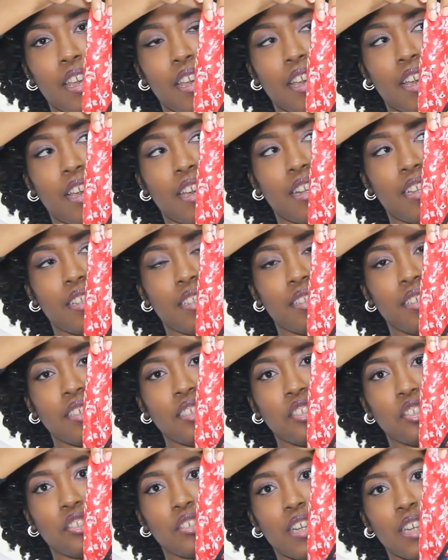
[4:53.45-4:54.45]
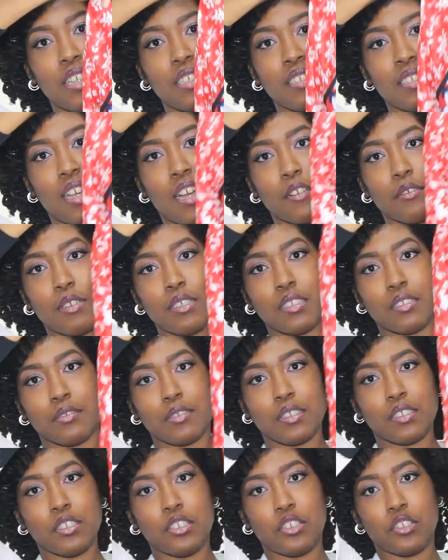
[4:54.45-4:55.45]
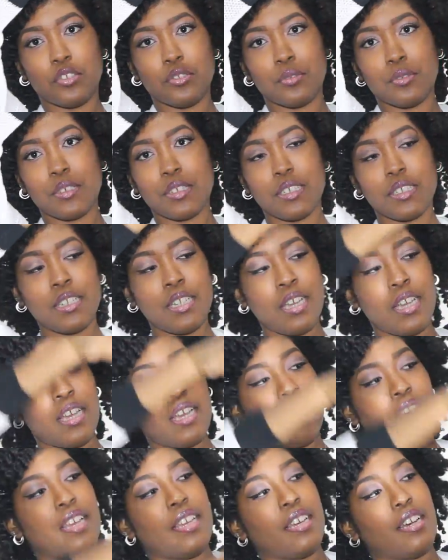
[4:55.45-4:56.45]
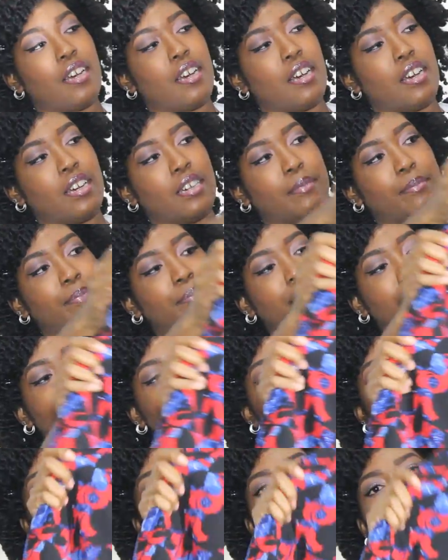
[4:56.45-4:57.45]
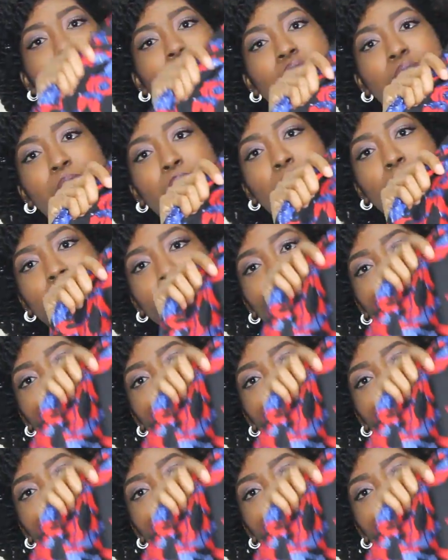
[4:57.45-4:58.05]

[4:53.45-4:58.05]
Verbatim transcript: And this dress, I wasn't really sure um, if I was